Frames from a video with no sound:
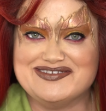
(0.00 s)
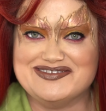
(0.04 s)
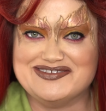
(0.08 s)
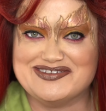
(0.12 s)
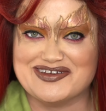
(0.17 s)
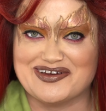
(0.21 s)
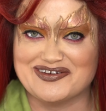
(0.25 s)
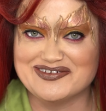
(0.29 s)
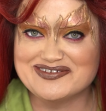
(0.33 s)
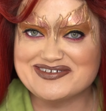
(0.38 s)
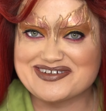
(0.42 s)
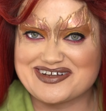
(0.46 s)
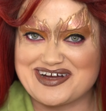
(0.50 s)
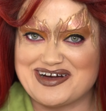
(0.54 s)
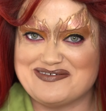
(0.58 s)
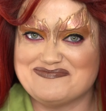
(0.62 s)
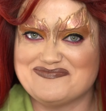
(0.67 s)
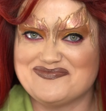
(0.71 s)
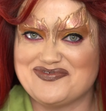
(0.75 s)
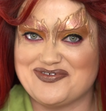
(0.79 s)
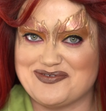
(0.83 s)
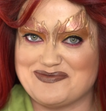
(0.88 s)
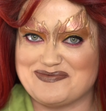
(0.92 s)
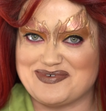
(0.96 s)
Don't
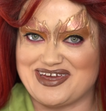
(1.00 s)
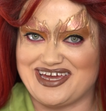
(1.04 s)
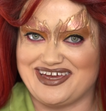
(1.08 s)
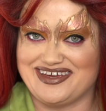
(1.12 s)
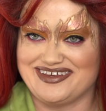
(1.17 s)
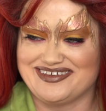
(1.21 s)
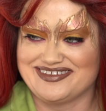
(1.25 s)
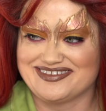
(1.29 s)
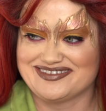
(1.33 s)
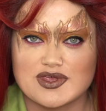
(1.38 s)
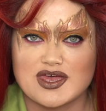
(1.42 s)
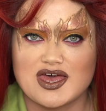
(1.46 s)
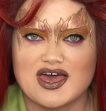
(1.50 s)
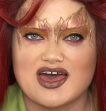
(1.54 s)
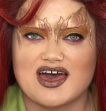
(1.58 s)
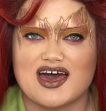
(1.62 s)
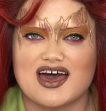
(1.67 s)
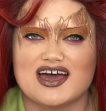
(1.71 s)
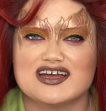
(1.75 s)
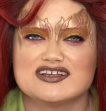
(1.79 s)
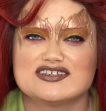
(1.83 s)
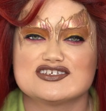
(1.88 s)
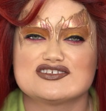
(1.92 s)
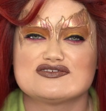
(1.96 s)
come for me.
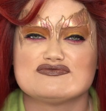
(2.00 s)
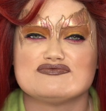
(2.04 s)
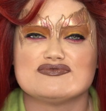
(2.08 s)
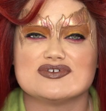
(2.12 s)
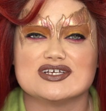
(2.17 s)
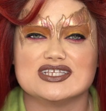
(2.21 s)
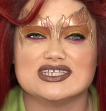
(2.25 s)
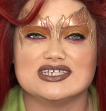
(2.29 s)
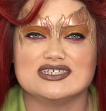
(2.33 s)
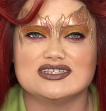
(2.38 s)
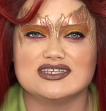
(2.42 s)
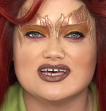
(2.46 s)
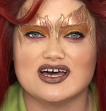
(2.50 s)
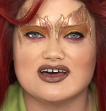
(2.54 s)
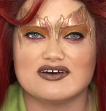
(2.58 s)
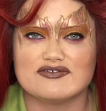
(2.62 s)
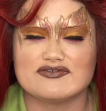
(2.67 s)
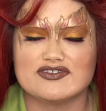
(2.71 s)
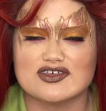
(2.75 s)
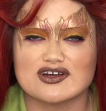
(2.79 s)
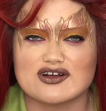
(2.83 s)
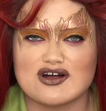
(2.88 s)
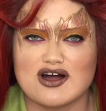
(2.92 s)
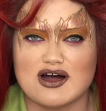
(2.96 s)
I just really
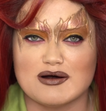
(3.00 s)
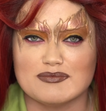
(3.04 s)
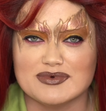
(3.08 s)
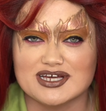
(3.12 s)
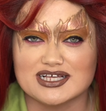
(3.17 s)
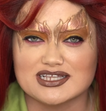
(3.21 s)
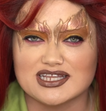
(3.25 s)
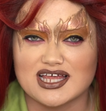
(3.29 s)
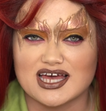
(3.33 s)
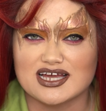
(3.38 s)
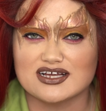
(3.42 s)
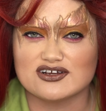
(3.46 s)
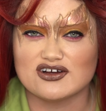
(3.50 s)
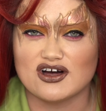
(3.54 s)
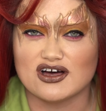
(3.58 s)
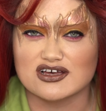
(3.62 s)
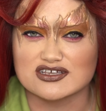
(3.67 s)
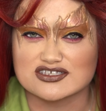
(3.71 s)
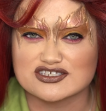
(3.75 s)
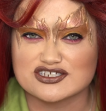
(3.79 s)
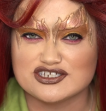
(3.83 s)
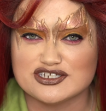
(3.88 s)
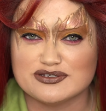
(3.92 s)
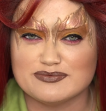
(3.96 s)
love the comic-like
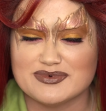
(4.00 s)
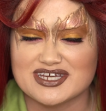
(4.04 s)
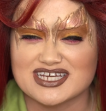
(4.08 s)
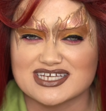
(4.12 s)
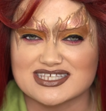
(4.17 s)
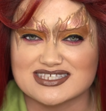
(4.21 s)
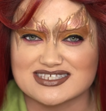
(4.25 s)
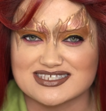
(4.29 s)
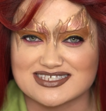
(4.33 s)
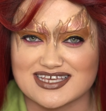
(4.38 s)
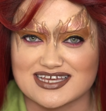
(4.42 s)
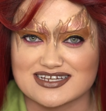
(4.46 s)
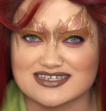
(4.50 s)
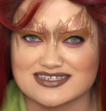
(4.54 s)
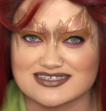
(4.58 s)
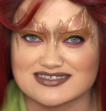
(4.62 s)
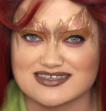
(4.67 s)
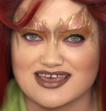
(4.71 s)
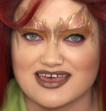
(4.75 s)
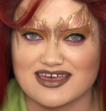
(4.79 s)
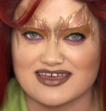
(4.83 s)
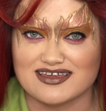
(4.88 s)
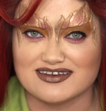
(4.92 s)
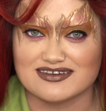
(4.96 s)
costuming and set
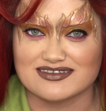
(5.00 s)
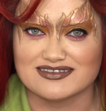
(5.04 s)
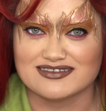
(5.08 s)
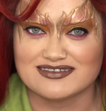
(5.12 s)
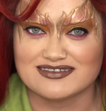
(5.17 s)
design.